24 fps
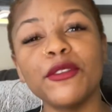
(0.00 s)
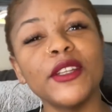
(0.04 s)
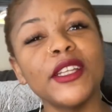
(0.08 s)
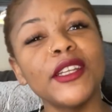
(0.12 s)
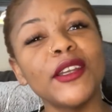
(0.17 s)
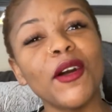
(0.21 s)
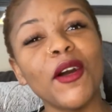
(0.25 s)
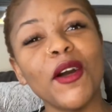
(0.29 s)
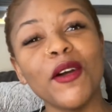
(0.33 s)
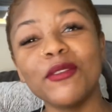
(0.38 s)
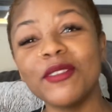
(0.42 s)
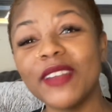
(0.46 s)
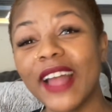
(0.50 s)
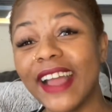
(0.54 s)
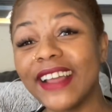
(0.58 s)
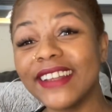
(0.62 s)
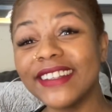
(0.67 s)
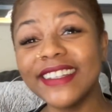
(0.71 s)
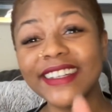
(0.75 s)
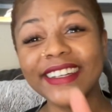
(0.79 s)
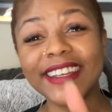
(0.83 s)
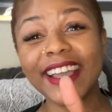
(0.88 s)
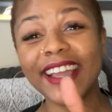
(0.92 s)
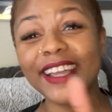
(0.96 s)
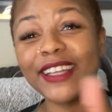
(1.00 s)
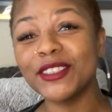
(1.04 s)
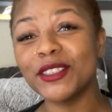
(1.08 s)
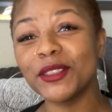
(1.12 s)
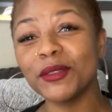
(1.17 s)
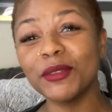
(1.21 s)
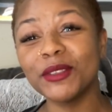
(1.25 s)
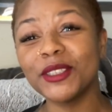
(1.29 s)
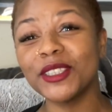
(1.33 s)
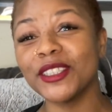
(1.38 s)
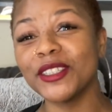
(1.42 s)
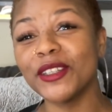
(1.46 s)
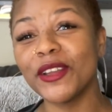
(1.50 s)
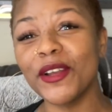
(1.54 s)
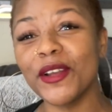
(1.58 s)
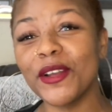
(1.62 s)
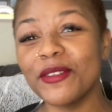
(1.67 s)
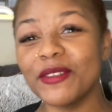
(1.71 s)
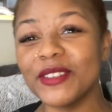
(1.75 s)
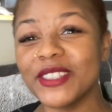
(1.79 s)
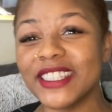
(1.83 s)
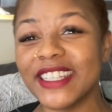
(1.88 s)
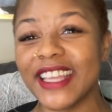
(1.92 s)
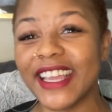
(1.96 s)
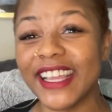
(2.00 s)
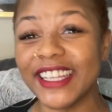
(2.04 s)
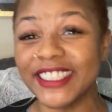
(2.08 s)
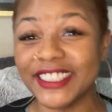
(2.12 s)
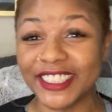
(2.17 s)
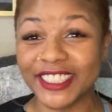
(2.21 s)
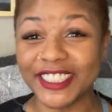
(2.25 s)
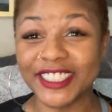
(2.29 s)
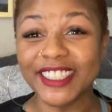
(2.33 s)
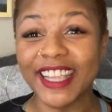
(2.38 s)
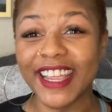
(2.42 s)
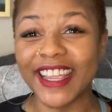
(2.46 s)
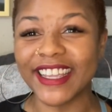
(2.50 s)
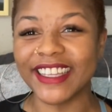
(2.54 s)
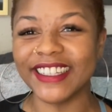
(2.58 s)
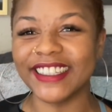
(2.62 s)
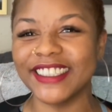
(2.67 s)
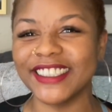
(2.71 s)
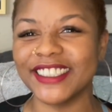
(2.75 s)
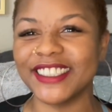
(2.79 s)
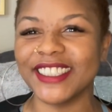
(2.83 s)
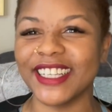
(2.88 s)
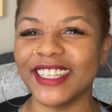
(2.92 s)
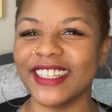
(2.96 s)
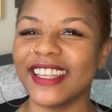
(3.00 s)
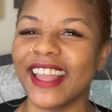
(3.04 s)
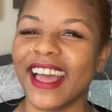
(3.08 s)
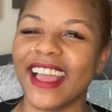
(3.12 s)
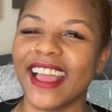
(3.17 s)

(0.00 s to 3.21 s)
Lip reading: it off look at you with your nervous ass. You're shaking and shit. He